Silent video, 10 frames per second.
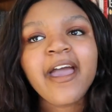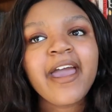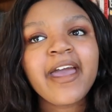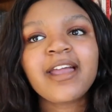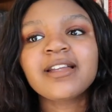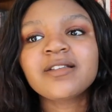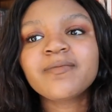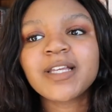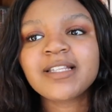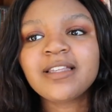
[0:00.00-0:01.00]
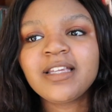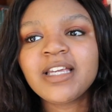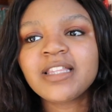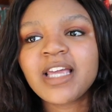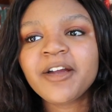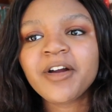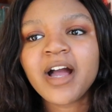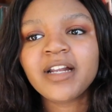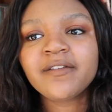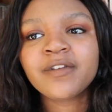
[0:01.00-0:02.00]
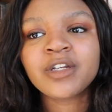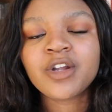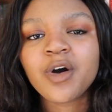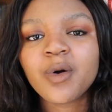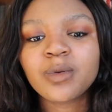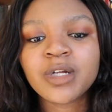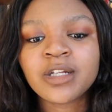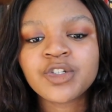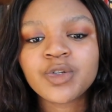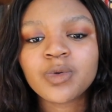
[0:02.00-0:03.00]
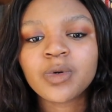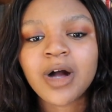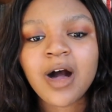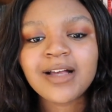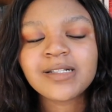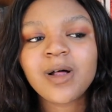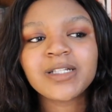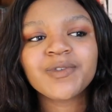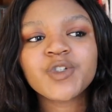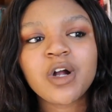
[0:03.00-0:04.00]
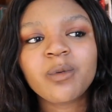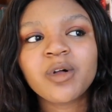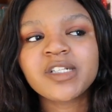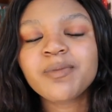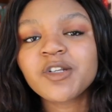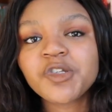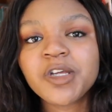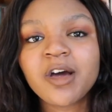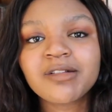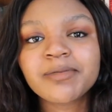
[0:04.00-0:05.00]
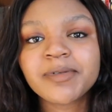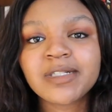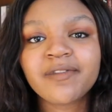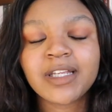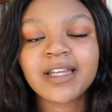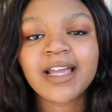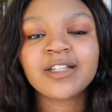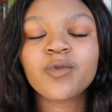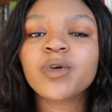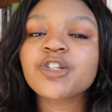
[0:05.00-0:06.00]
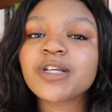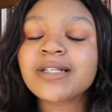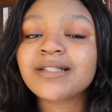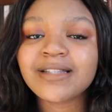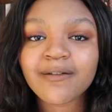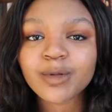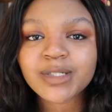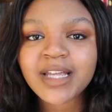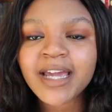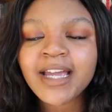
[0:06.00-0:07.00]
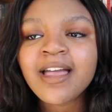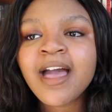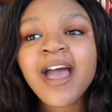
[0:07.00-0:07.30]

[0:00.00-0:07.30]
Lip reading: and basically they are kind of known to cause lots of trouble, especially on a specific night, which is Devil's Night.